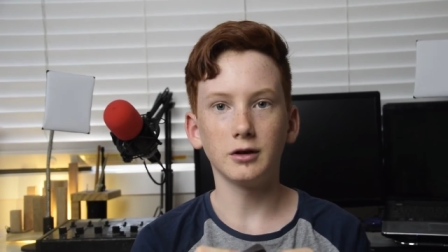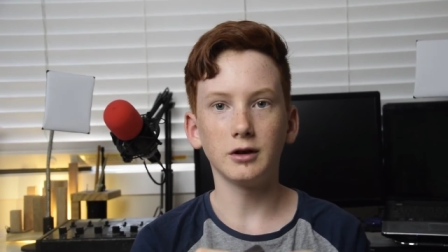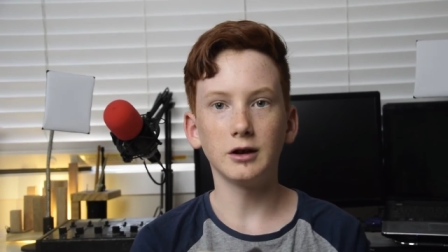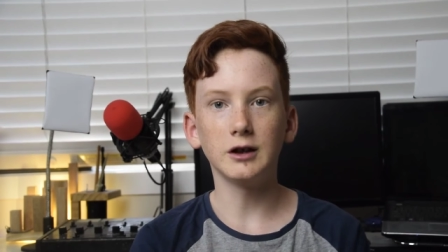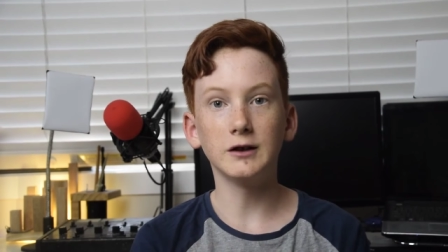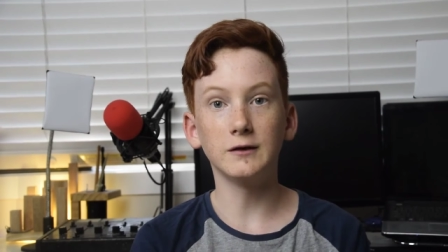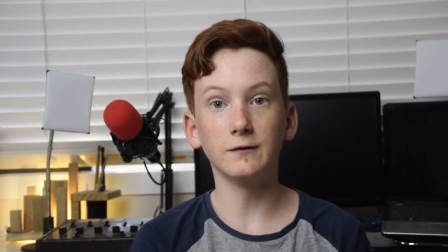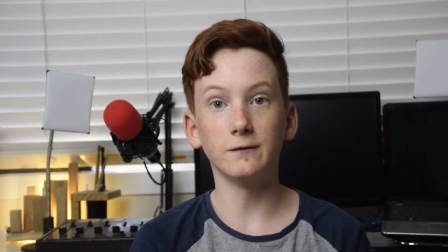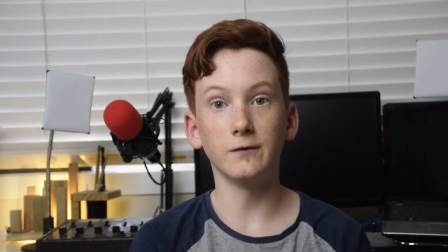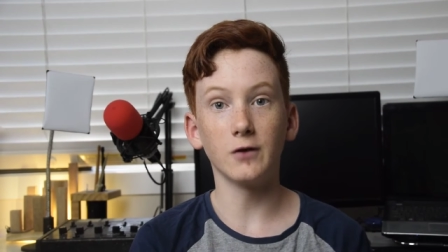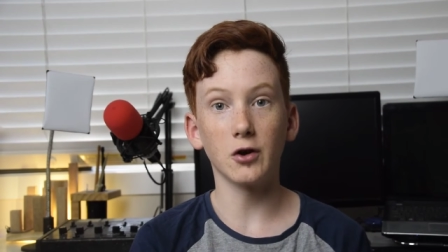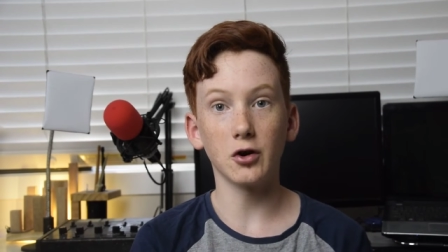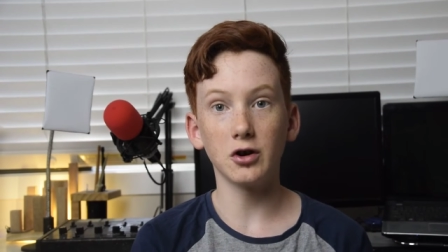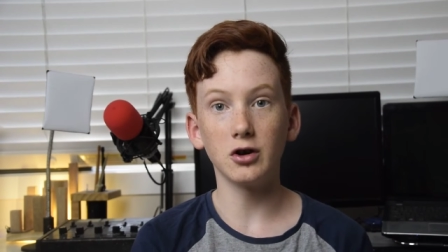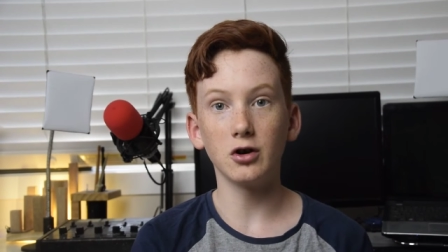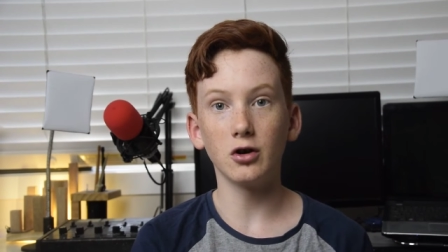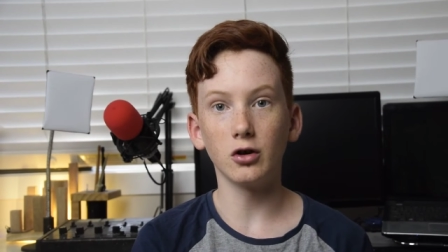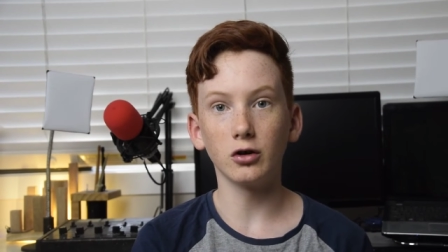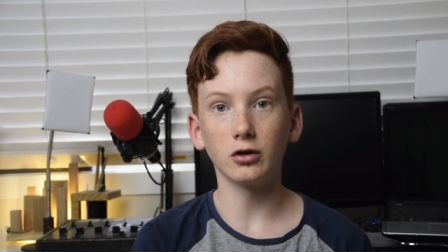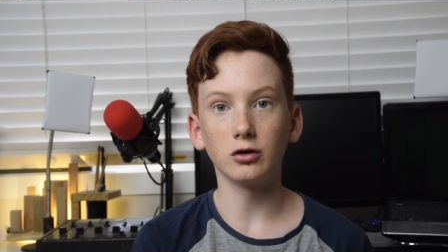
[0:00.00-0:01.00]
is very
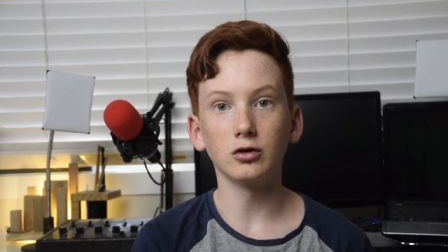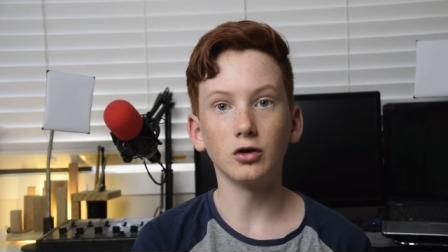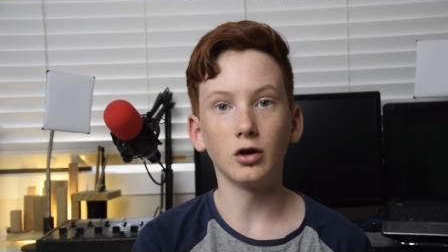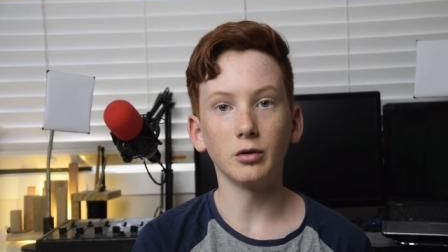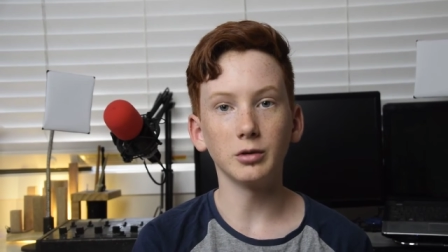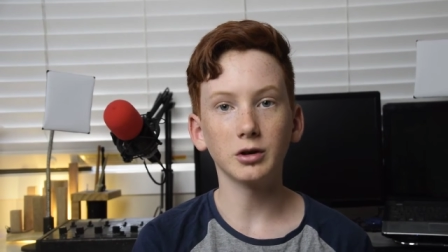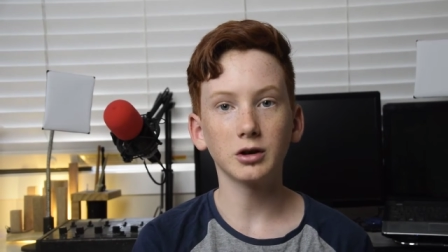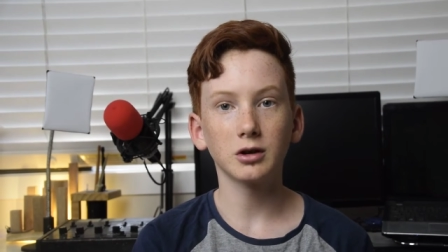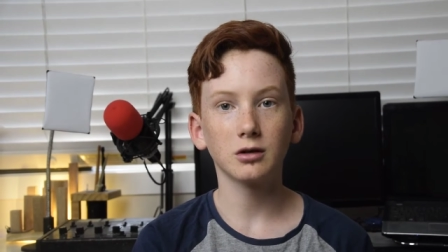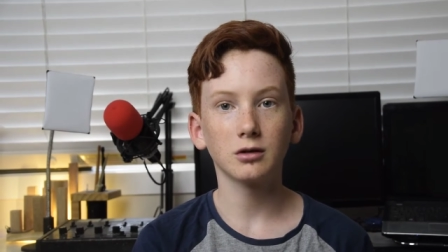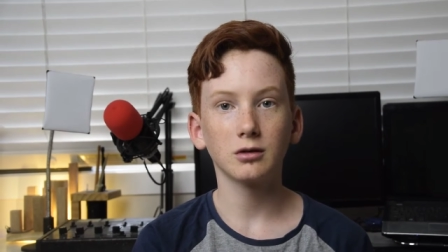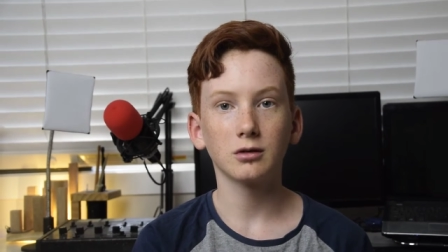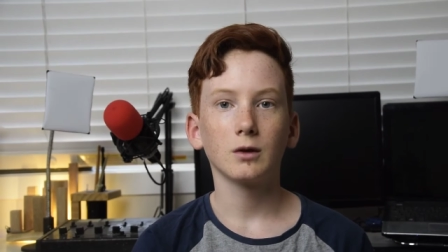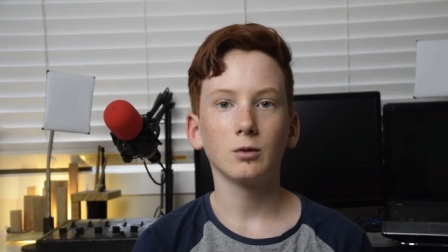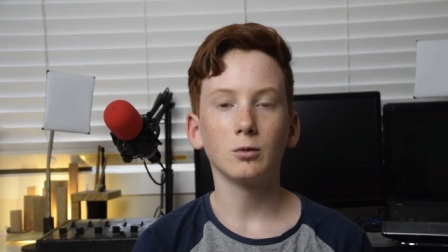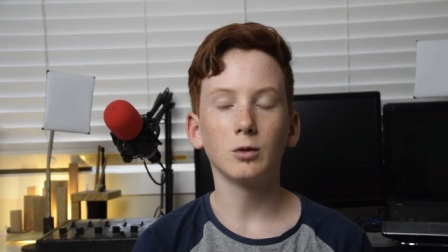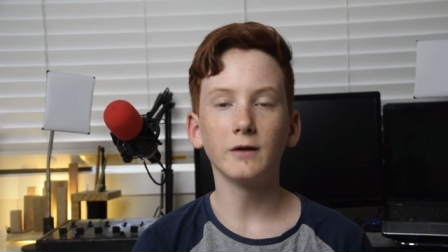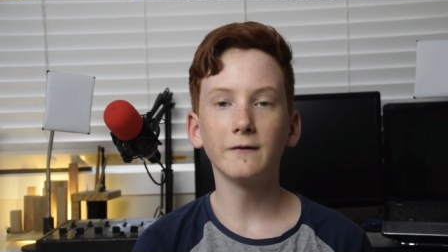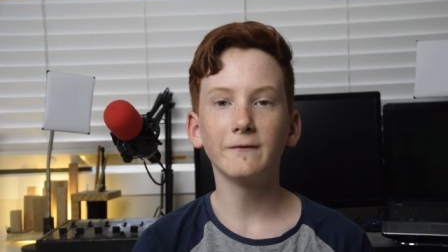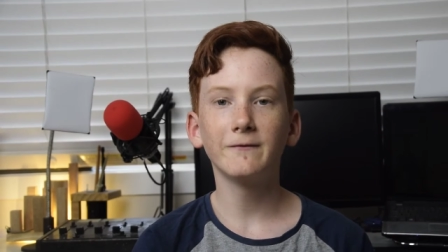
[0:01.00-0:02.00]
ergonomic.
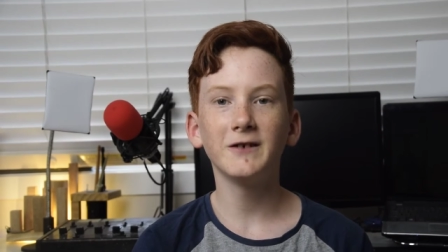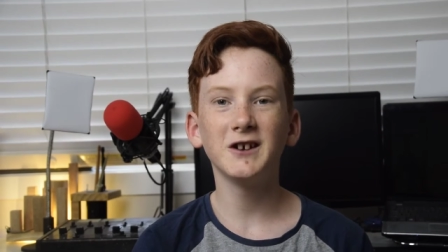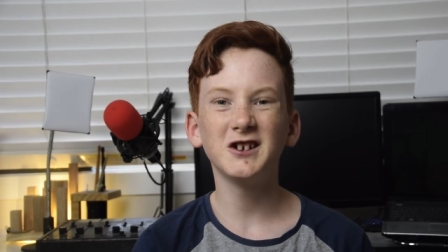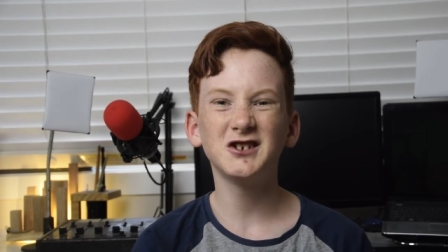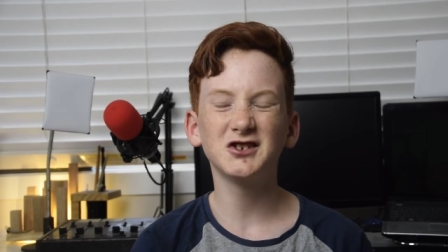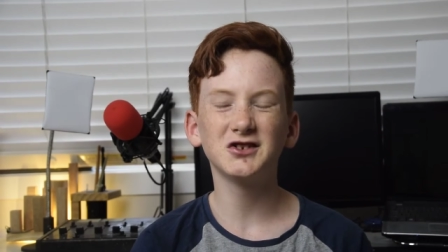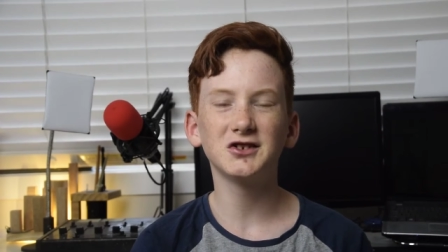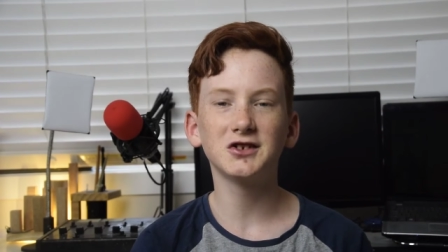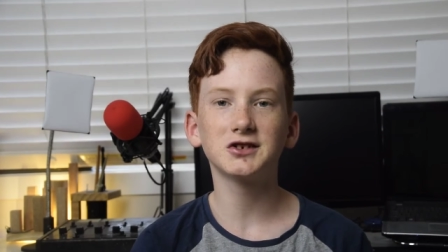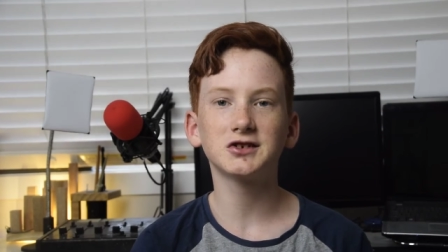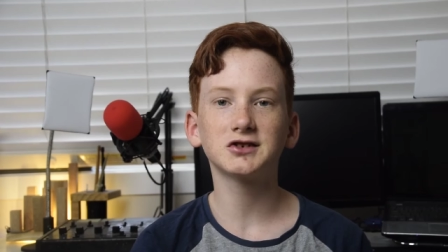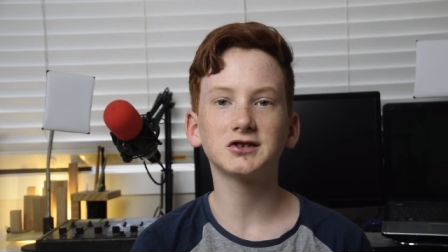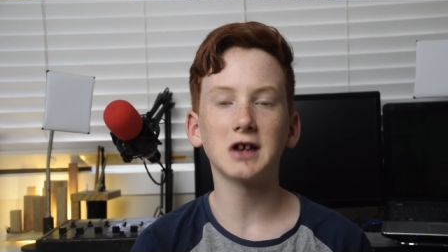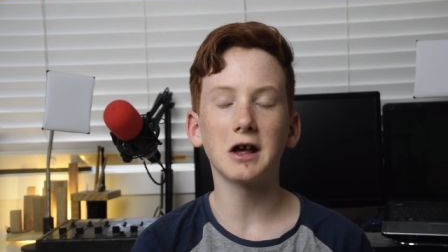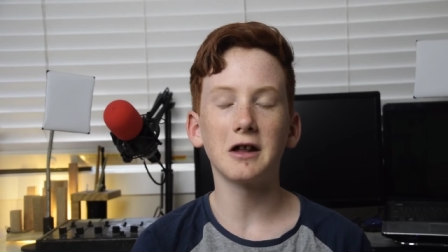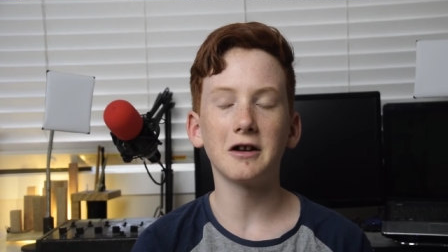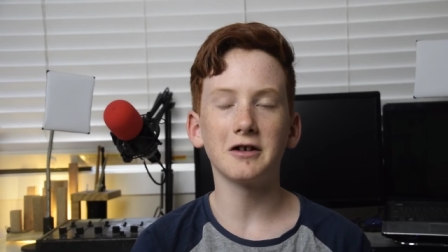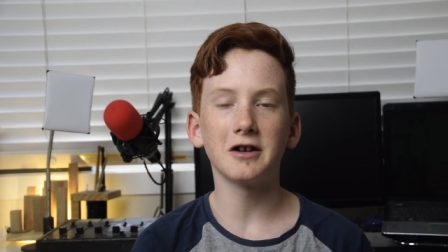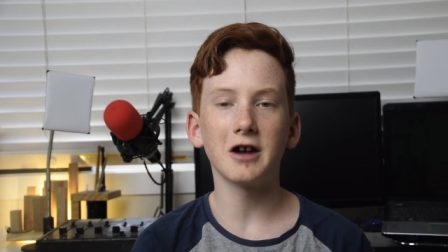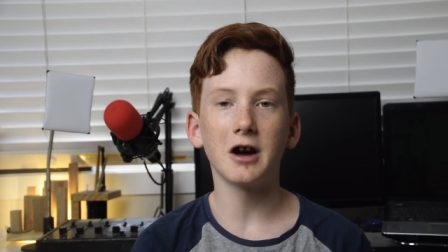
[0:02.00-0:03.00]
One feature that
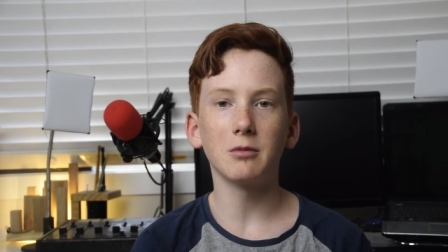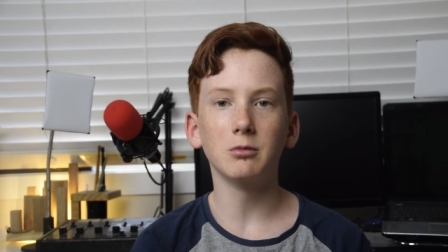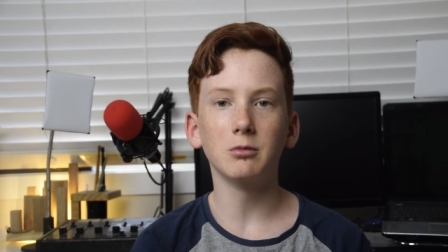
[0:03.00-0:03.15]
standed out